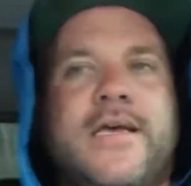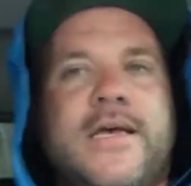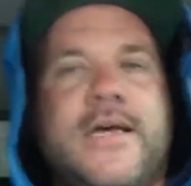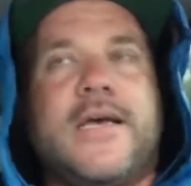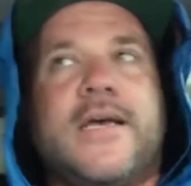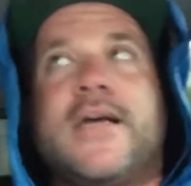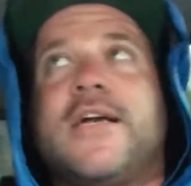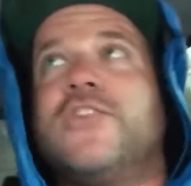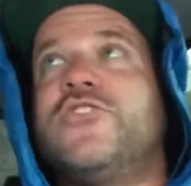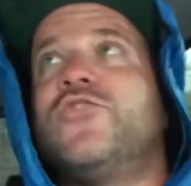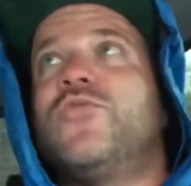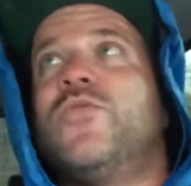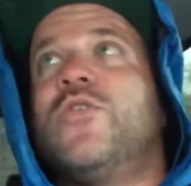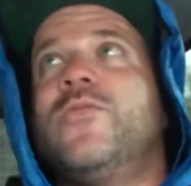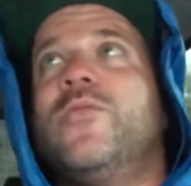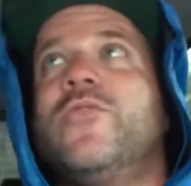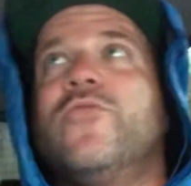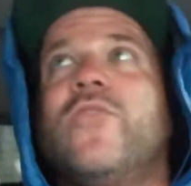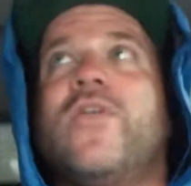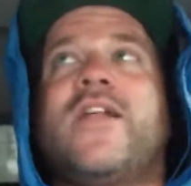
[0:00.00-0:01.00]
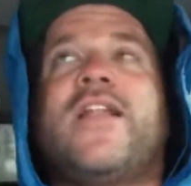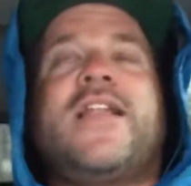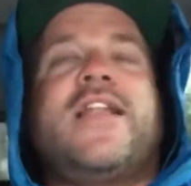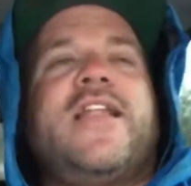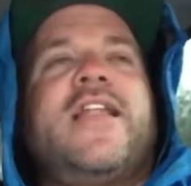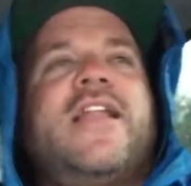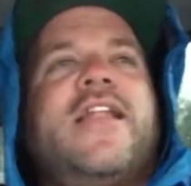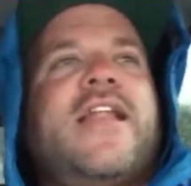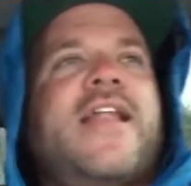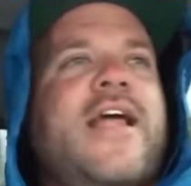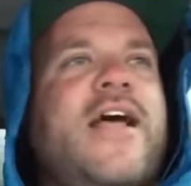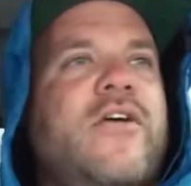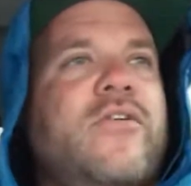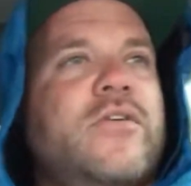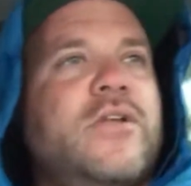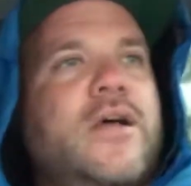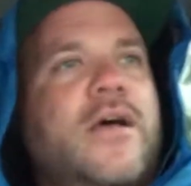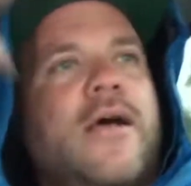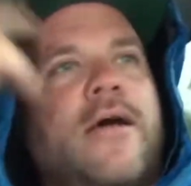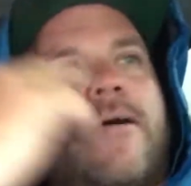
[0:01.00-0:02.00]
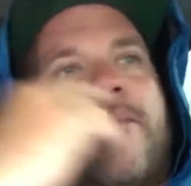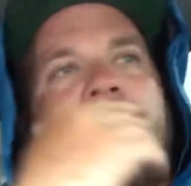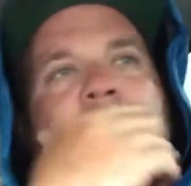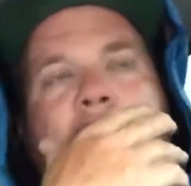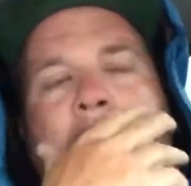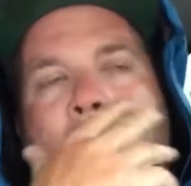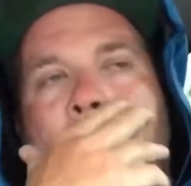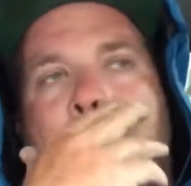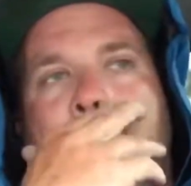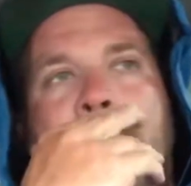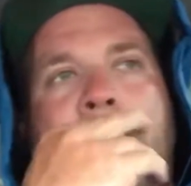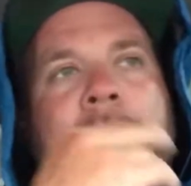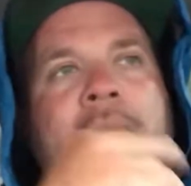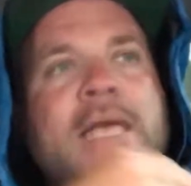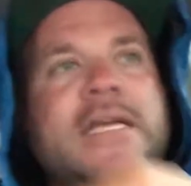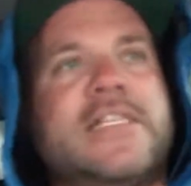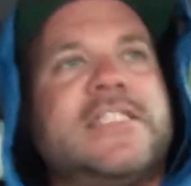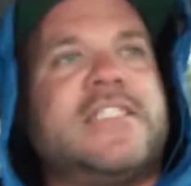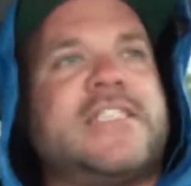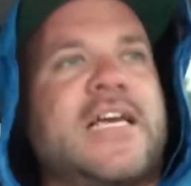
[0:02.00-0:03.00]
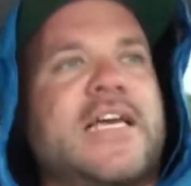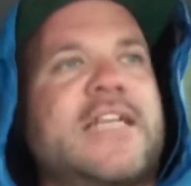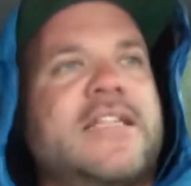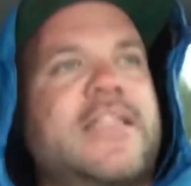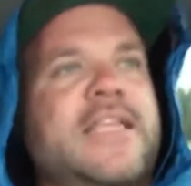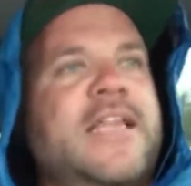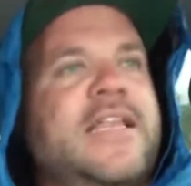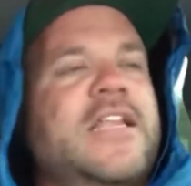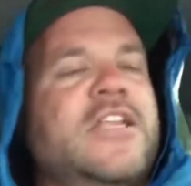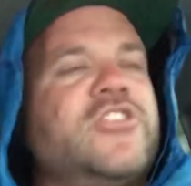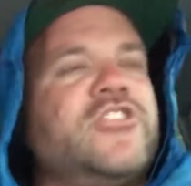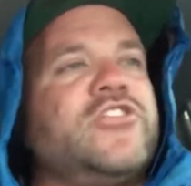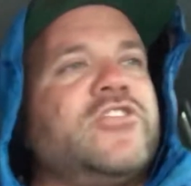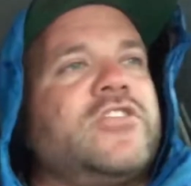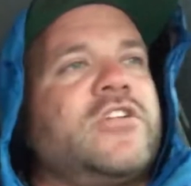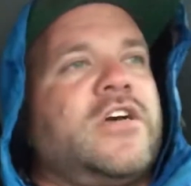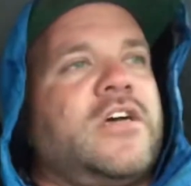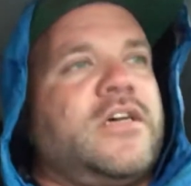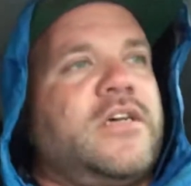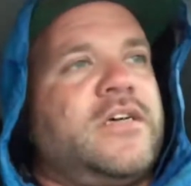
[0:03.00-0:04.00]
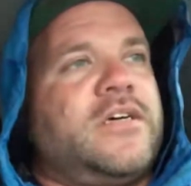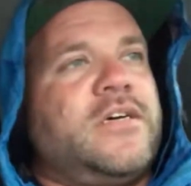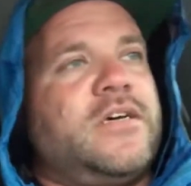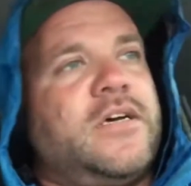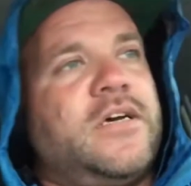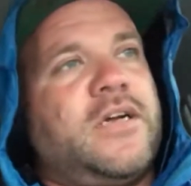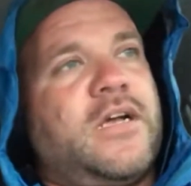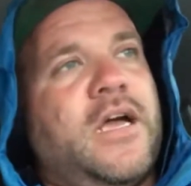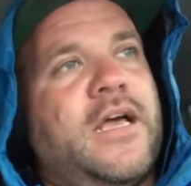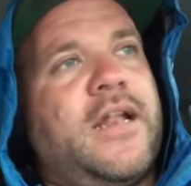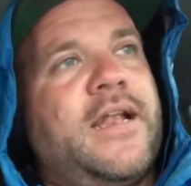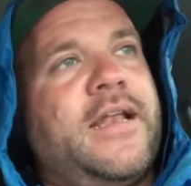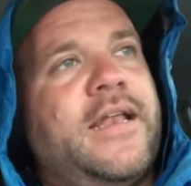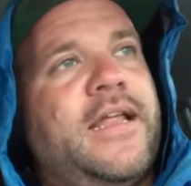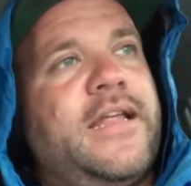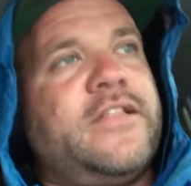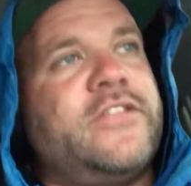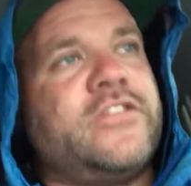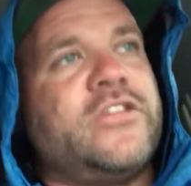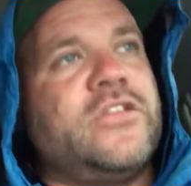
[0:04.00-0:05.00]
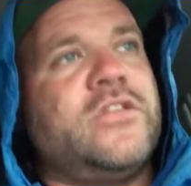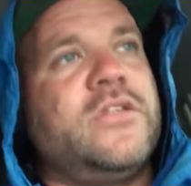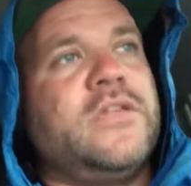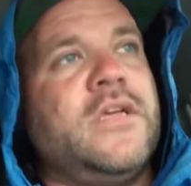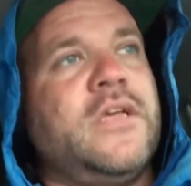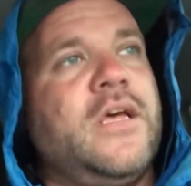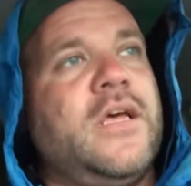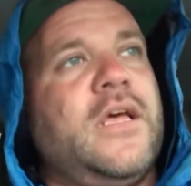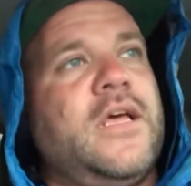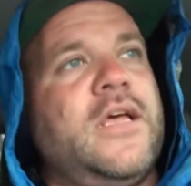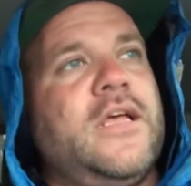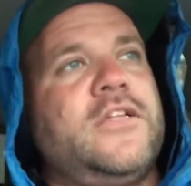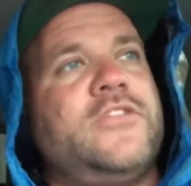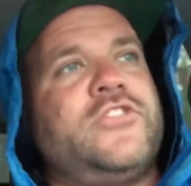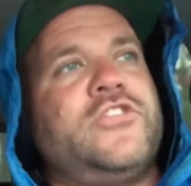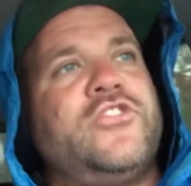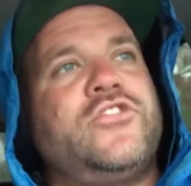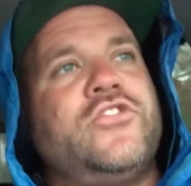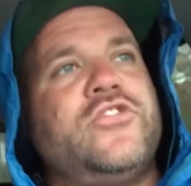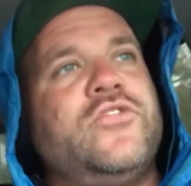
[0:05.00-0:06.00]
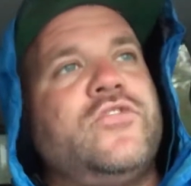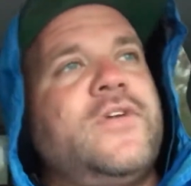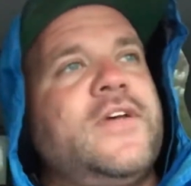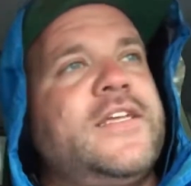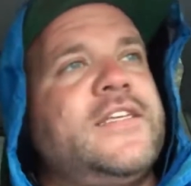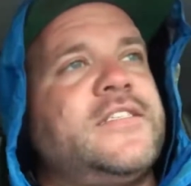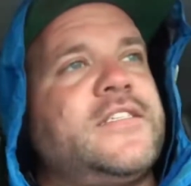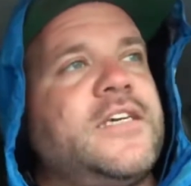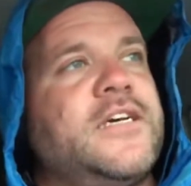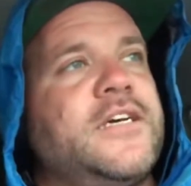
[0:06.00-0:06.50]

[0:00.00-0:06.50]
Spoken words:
because you will be running in and out. Second thing that you're gonna need to do is